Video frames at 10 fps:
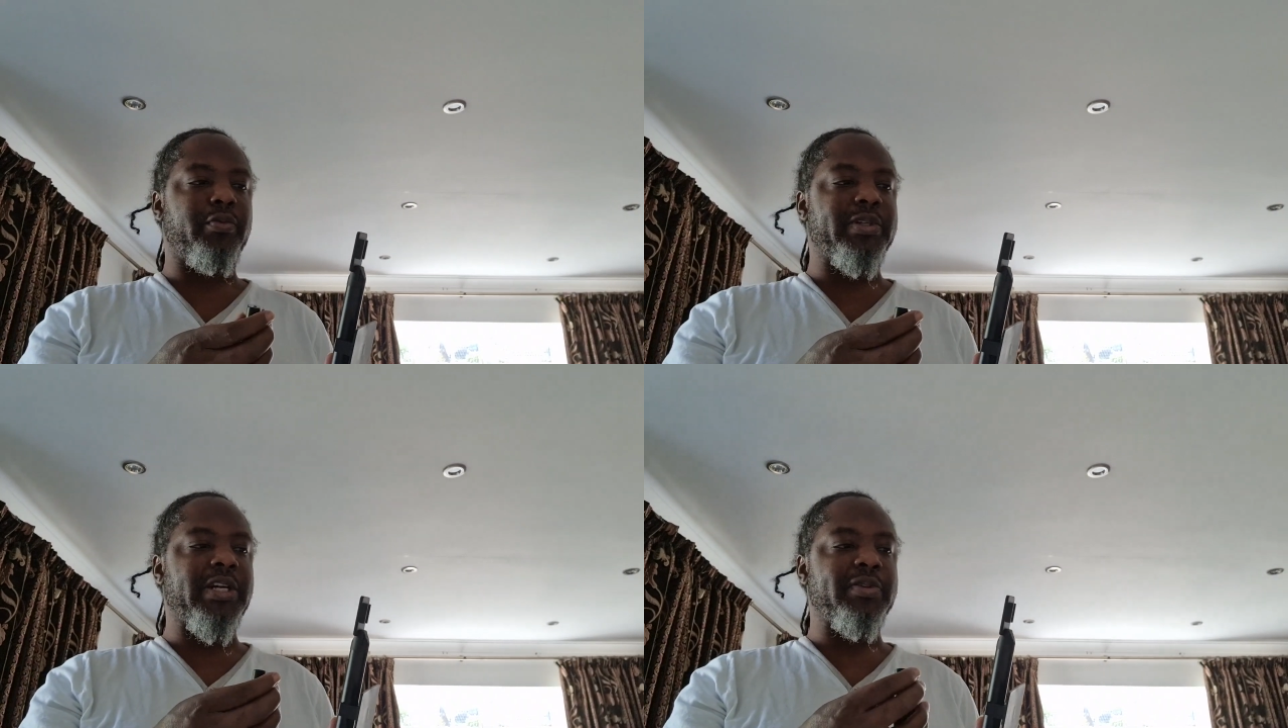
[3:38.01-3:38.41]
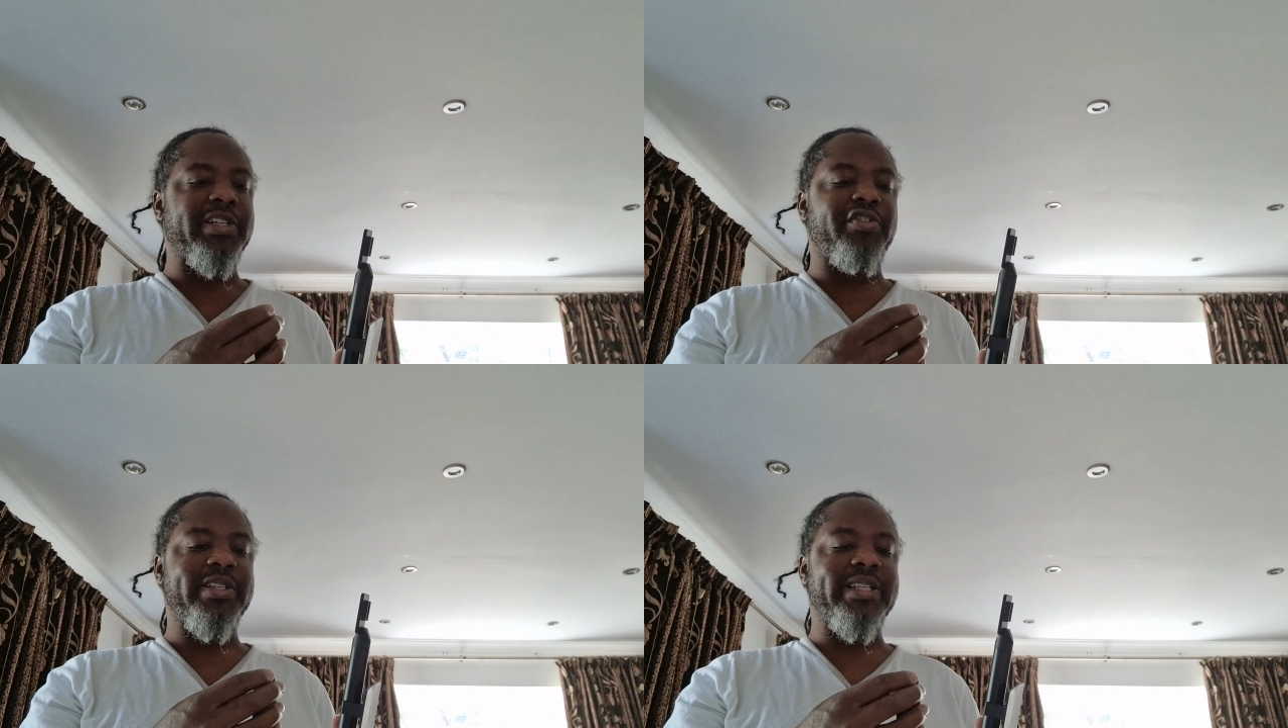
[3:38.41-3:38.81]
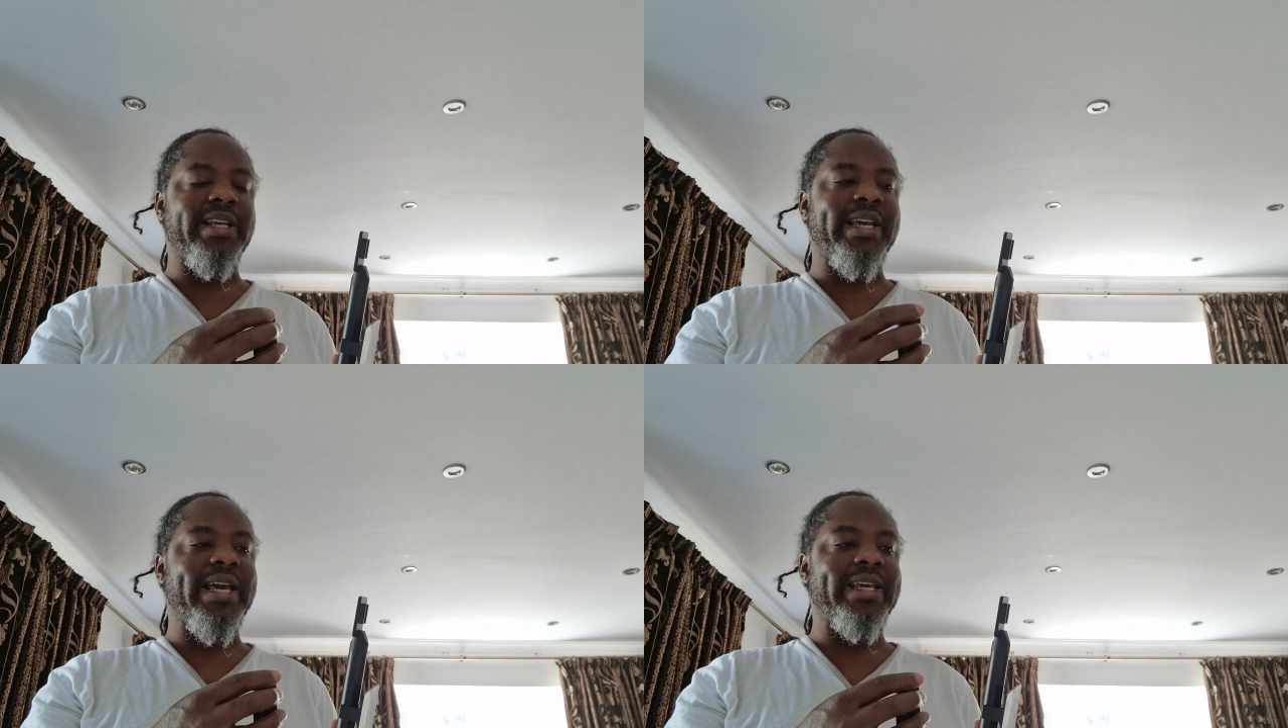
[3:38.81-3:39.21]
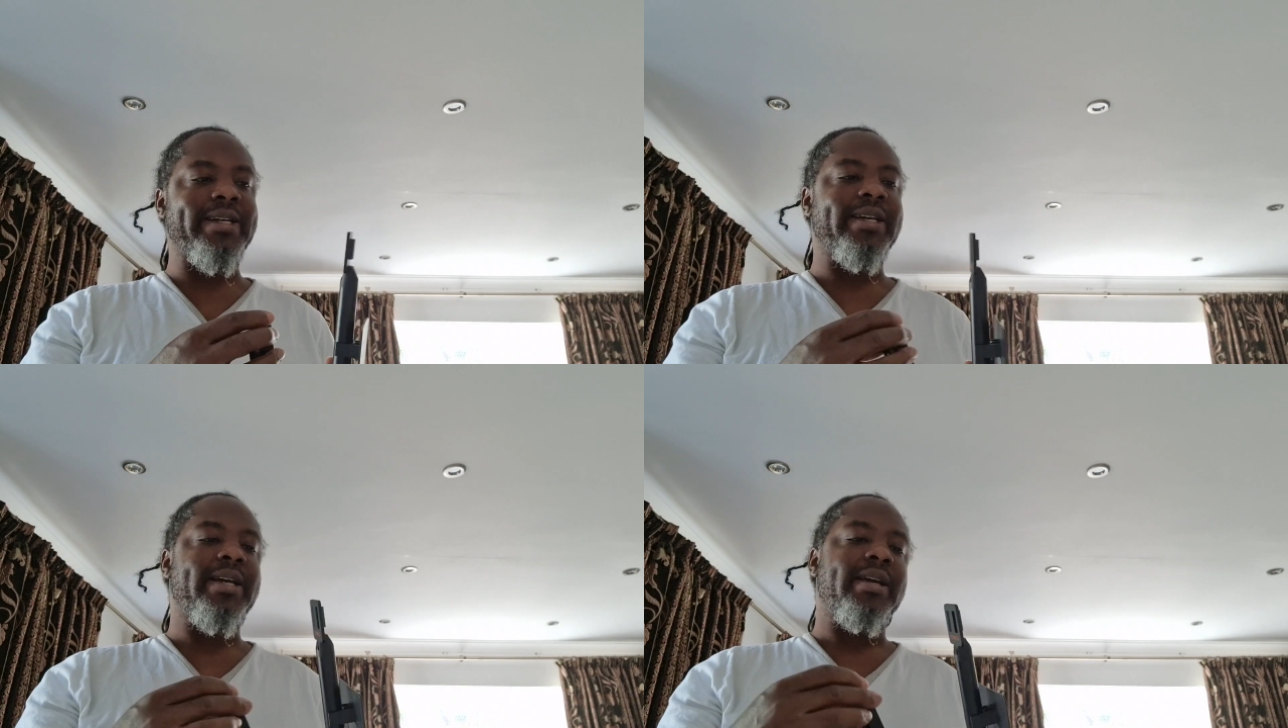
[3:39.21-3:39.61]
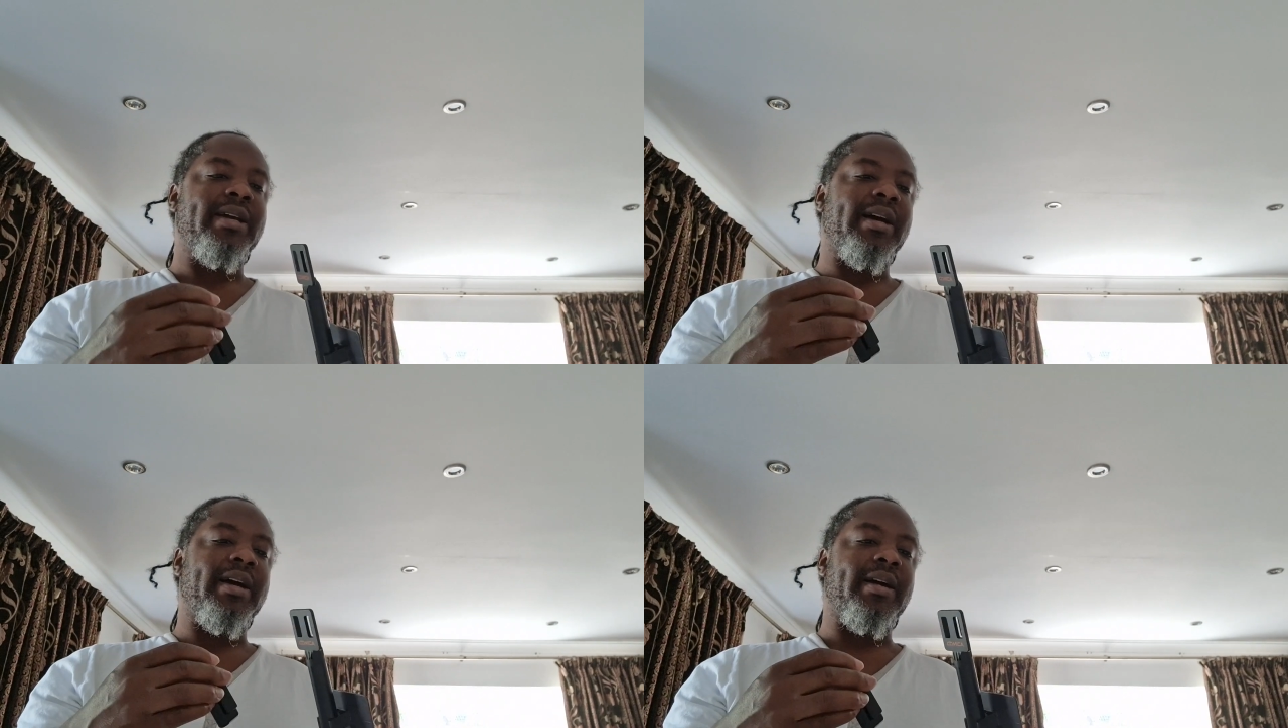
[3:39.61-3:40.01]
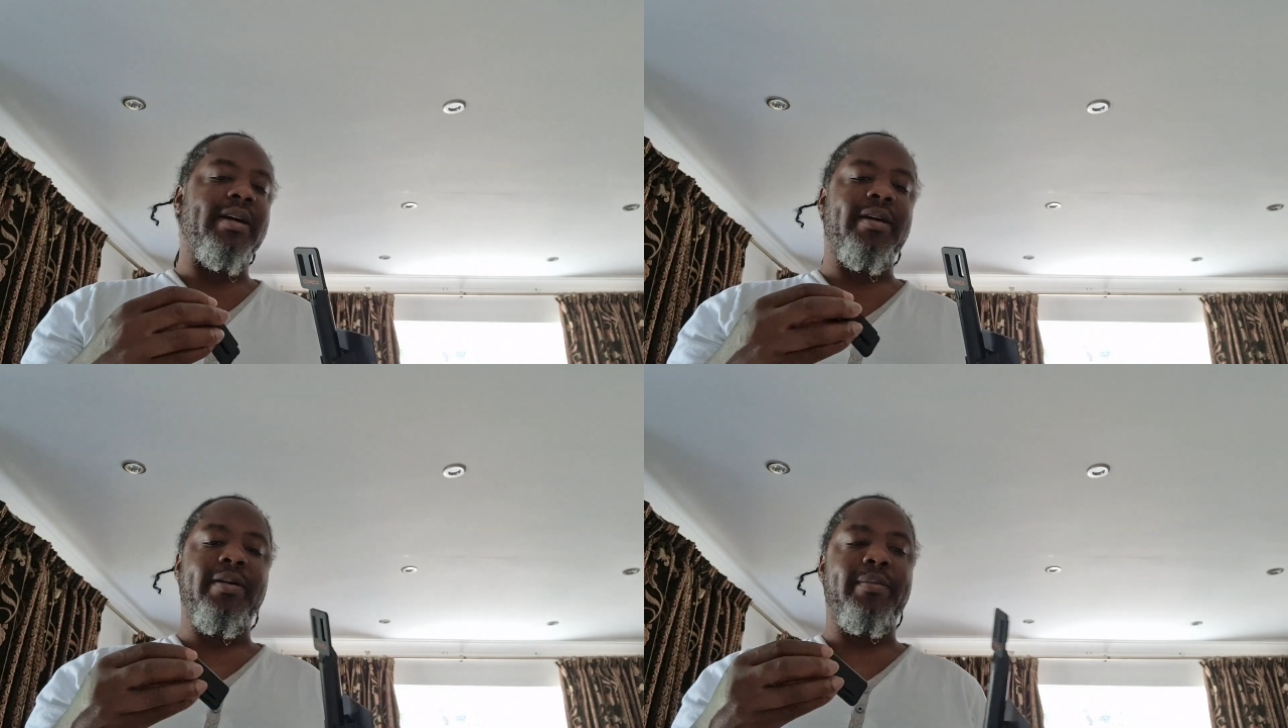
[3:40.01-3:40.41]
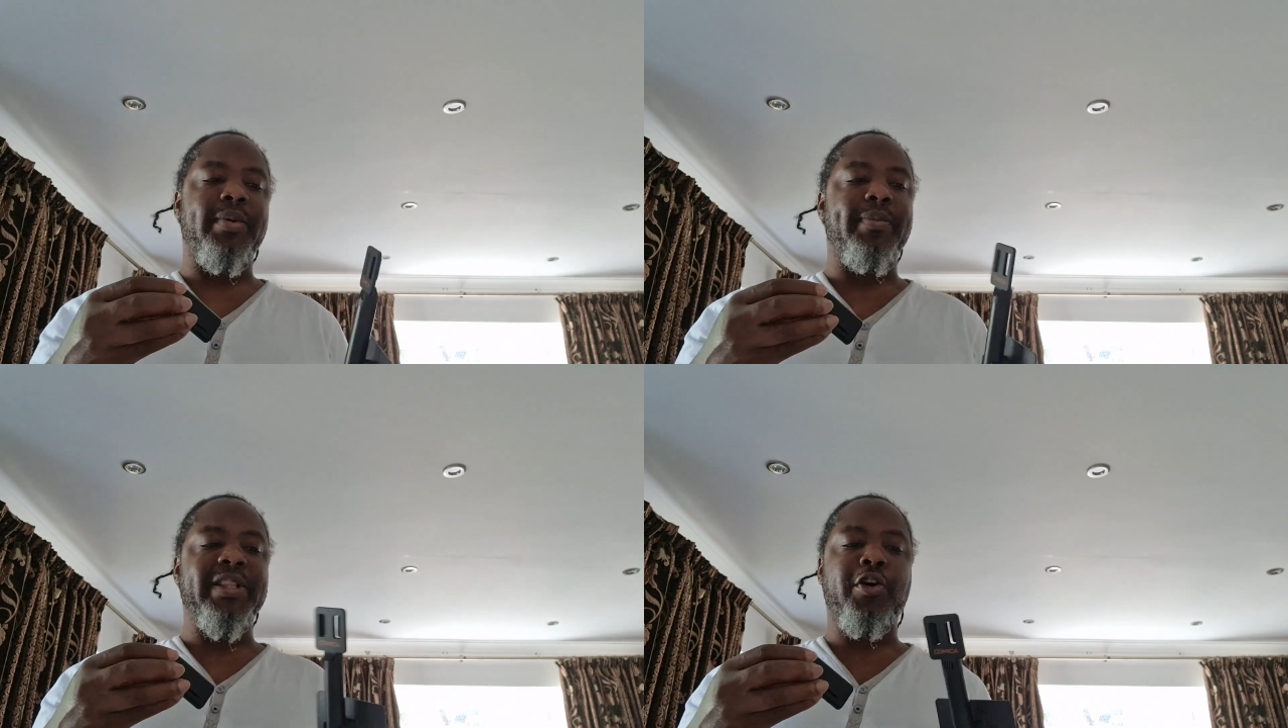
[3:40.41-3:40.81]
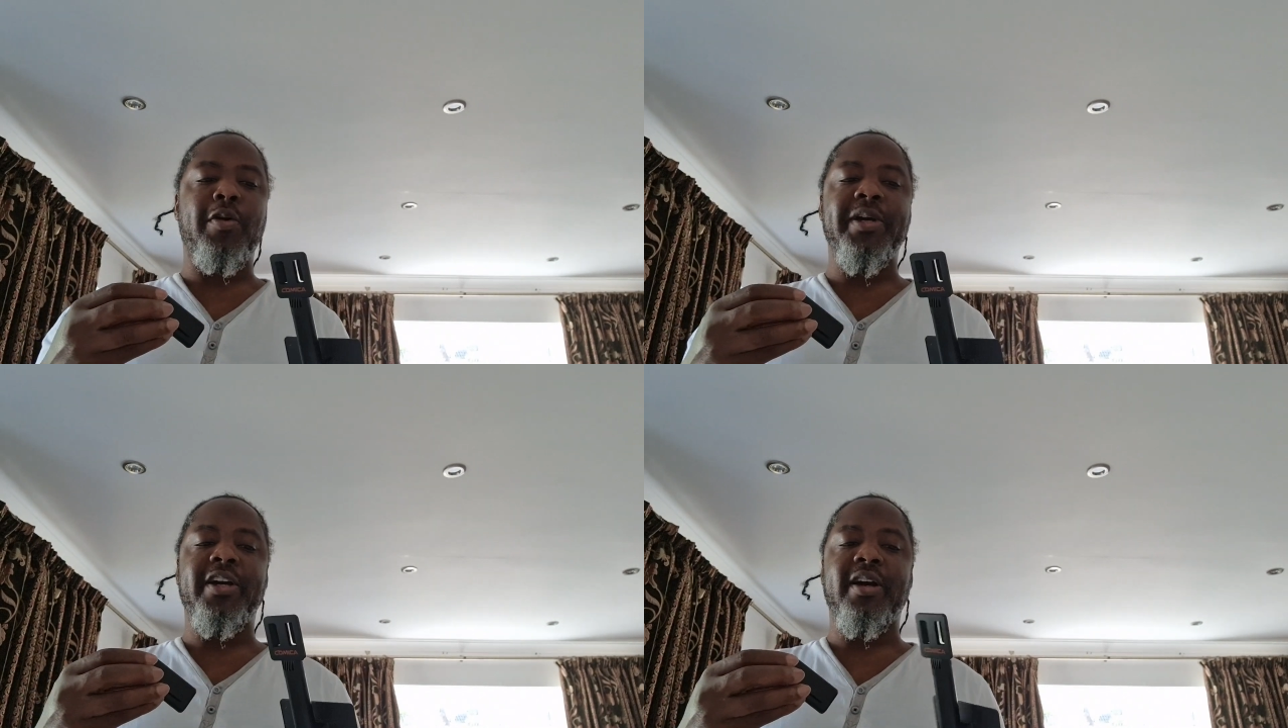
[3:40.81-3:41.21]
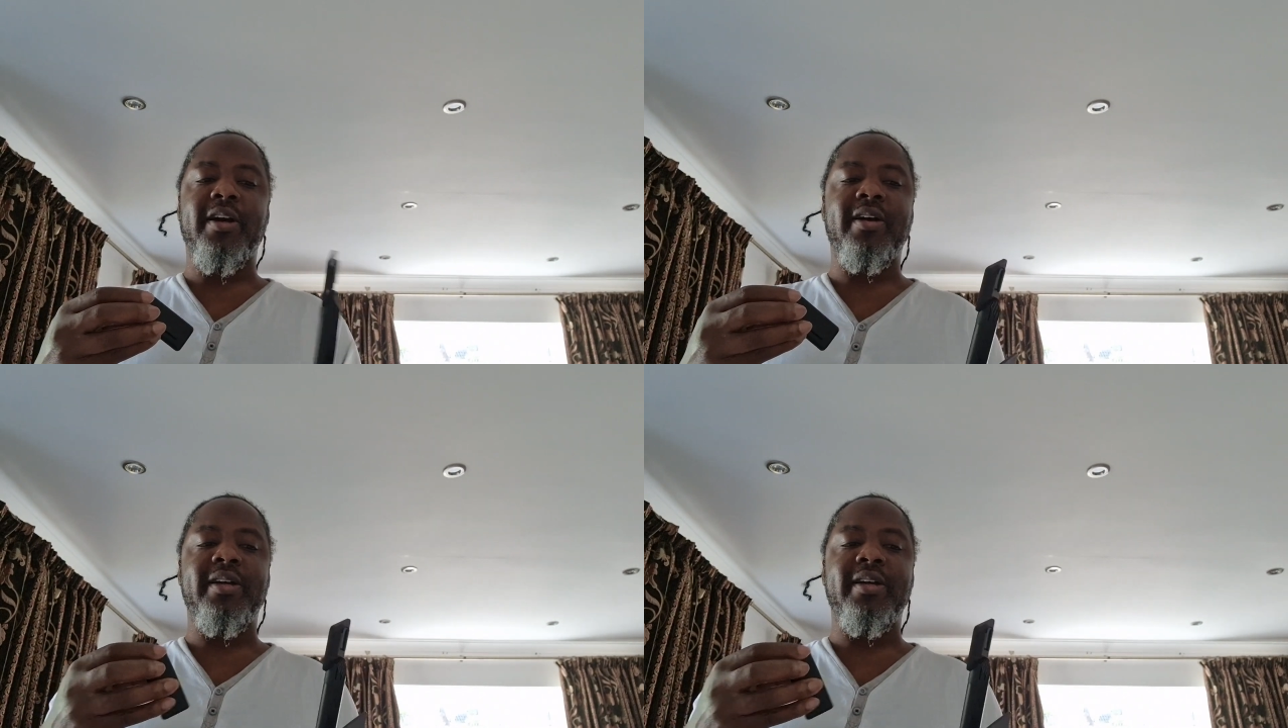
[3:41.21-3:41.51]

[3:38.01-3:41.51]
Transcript: which I was interested in getting, but the Comica